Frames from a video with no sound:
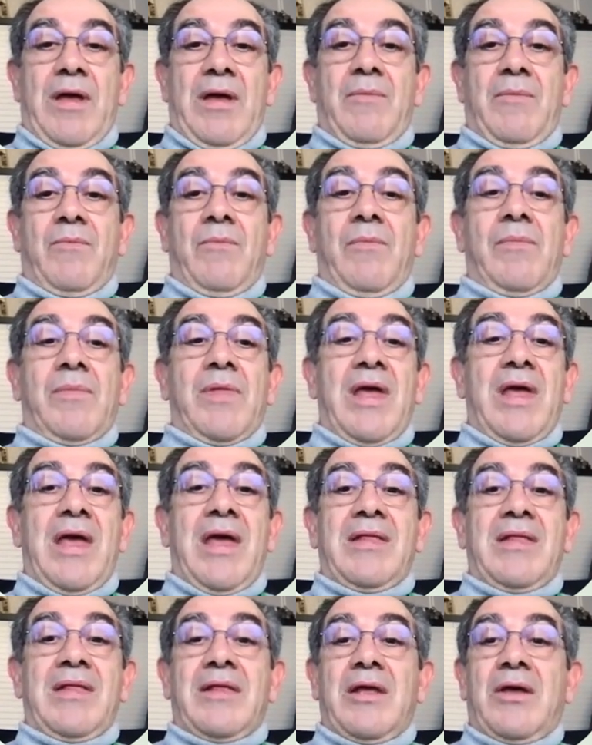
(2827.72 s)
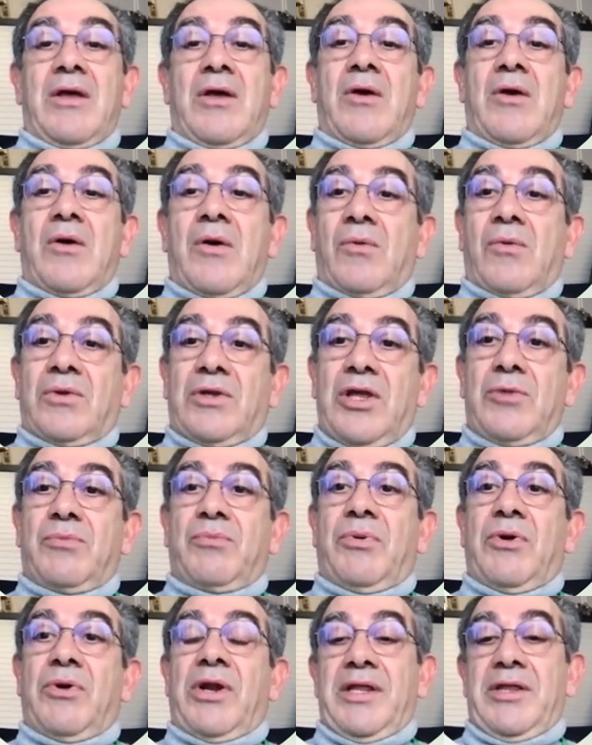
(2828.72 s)
and this
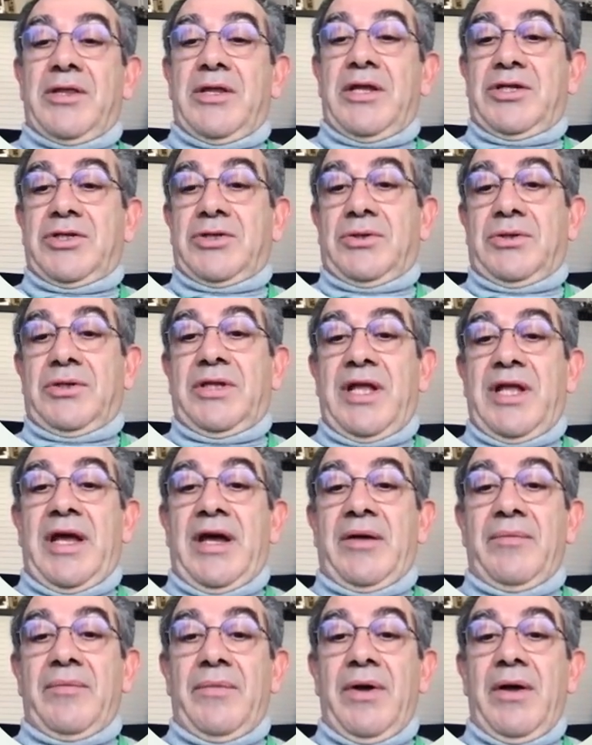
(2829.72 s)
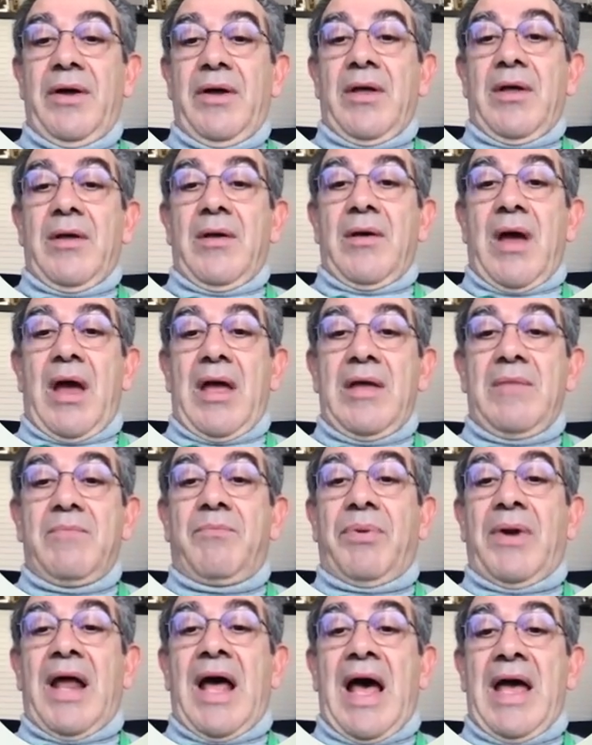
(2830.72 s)
polarization term
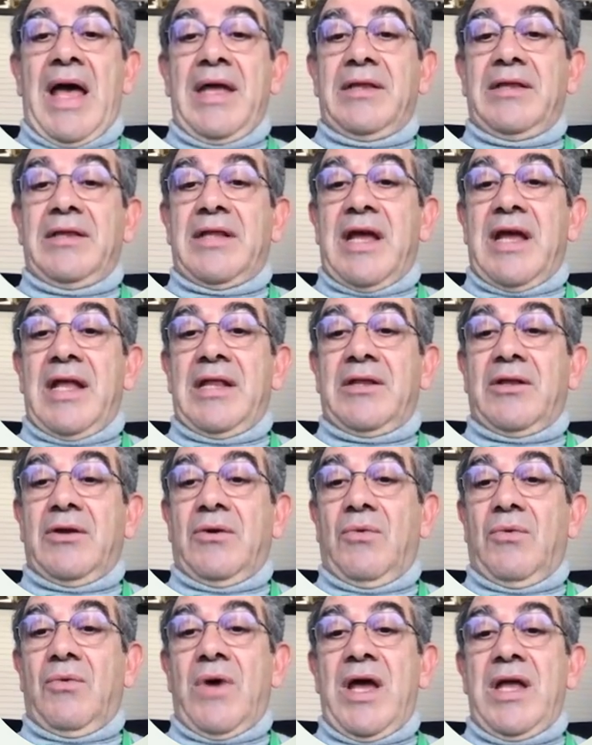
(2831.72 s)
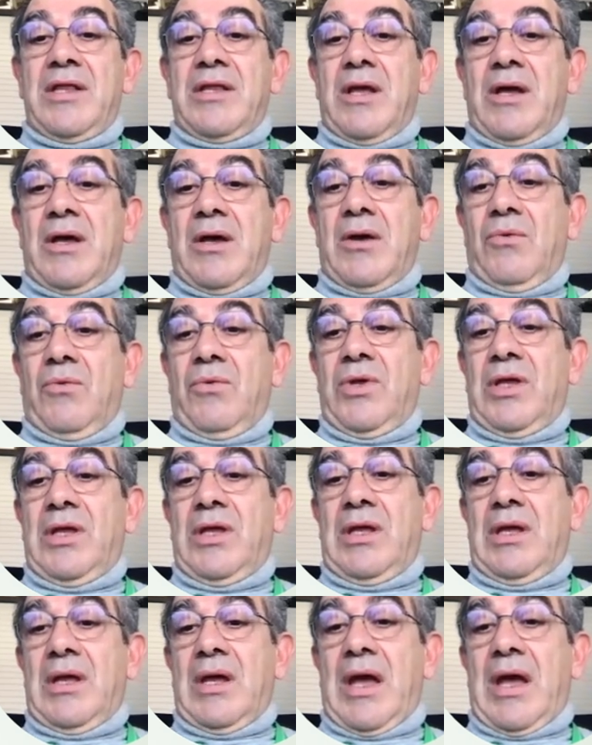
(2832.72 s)
implies that when
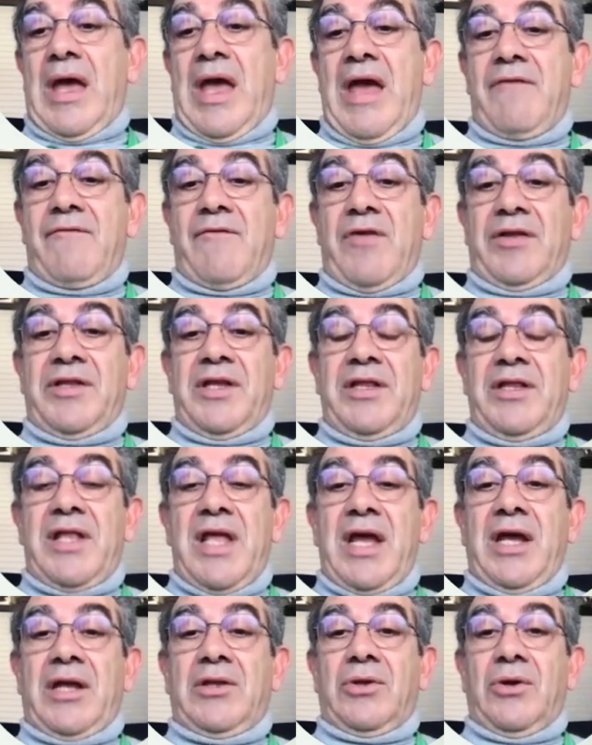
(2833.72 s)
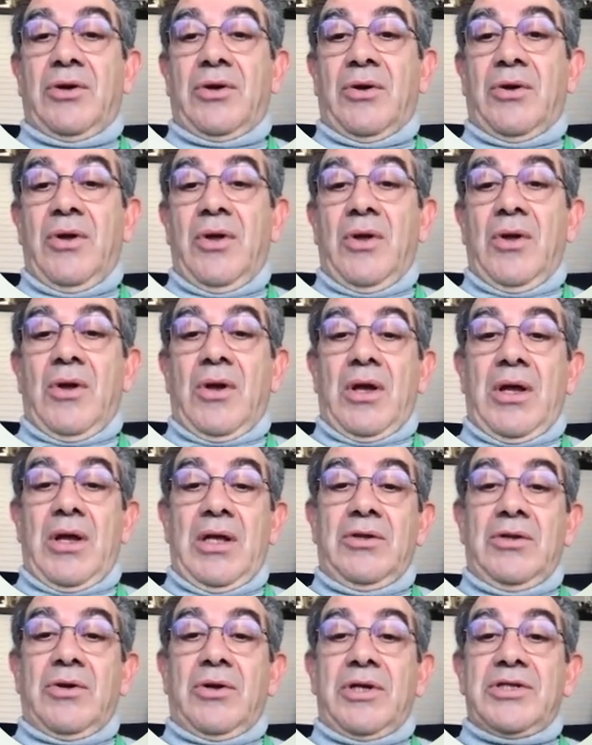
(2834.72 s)
we have a detector
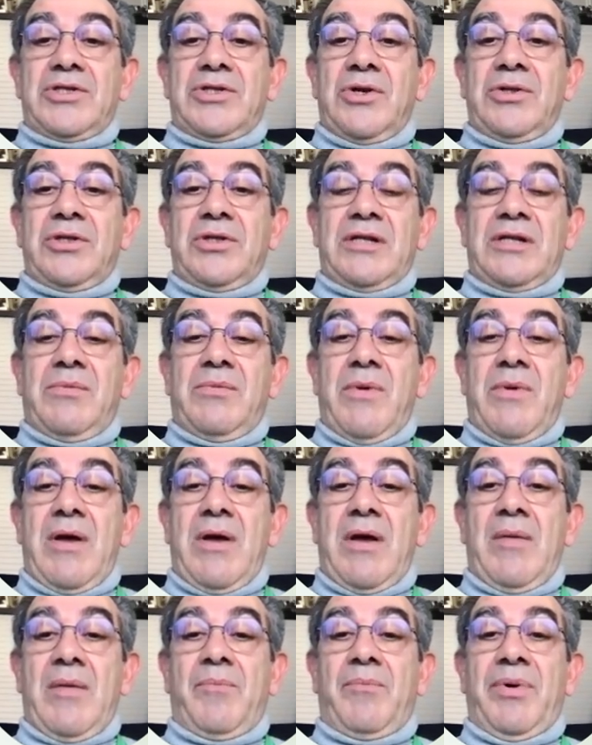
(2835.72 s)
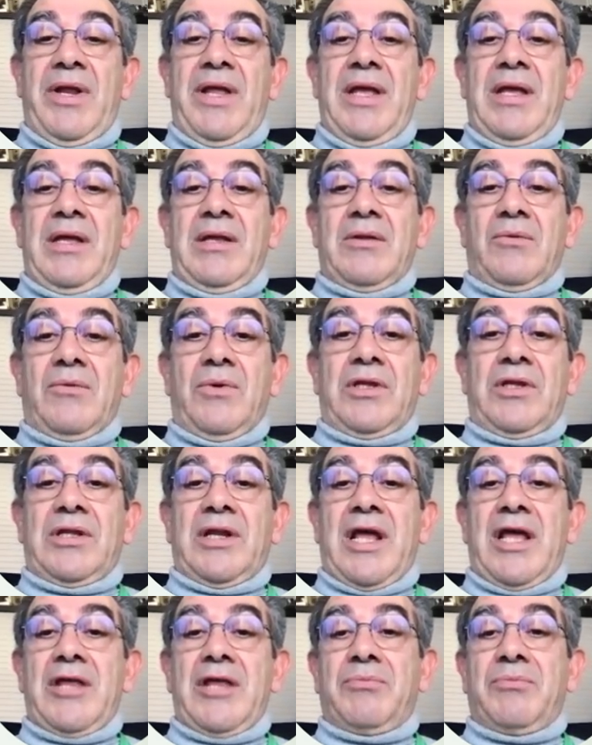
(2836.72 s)
in horizontal plane with